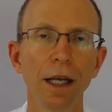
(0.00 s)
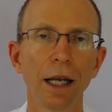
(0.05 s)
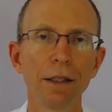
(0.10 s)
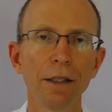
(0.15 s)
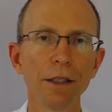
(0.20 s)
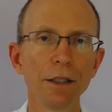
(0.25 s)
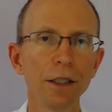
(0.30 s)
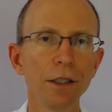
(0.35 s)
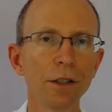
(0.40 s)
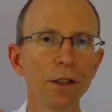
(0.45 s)

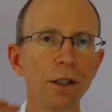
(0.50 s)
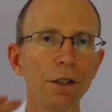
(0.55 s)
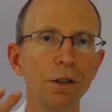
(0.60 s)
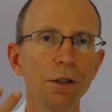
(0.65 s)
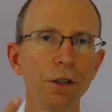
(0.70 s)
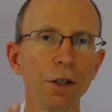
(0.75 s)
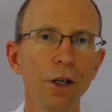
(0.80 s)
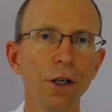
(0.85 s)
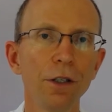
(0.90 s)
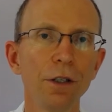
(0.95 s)
and this is the
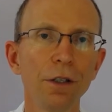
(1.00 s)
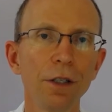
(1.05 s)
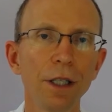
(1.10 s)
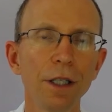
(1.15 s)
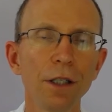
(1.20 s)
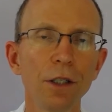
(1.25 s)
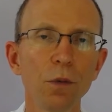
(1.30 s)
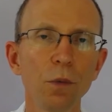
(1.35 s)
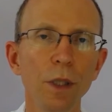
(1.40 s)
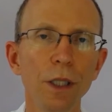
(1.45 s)
third
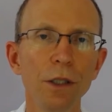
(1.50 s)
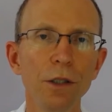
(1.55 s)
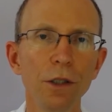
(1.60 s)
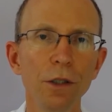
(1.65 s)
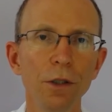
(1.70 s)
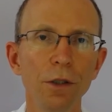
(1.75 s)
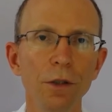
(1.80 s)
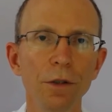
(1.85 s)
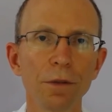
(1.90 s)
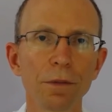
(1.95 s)
thing that we
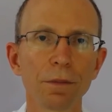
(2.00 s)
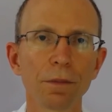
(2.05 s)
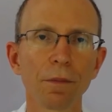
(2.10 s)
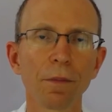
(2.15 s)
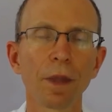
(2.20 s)
do,